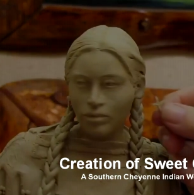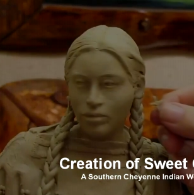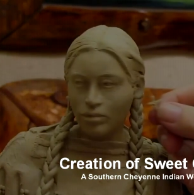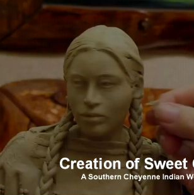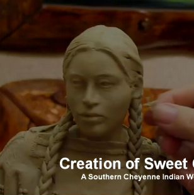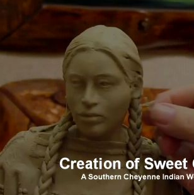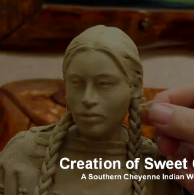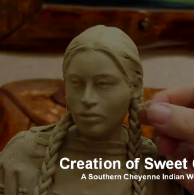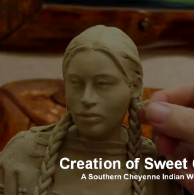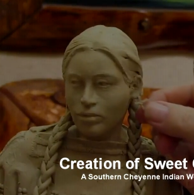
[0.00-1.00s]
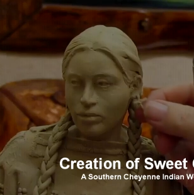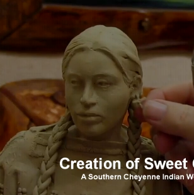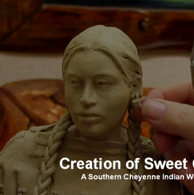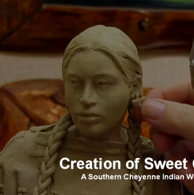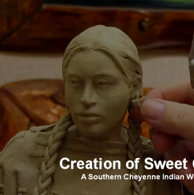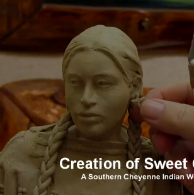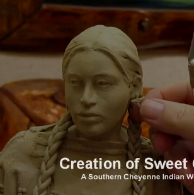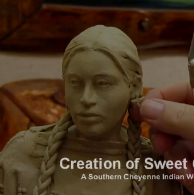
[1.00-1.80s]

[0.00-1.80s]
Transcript: [no speech]